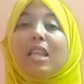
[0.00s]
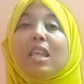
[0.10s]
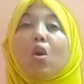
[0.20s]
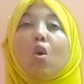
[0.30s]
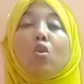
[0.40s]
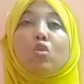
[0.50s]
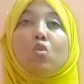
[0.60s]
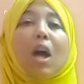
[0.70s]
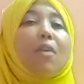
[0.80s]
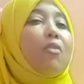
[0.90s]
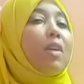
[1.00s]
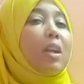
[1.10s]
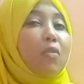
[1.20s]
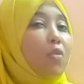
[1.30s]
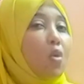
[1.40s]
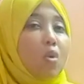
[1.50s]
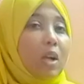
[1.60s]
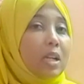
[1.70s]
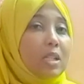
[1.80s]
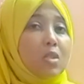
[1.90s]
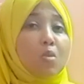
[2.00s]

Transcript: they also have very few organelles.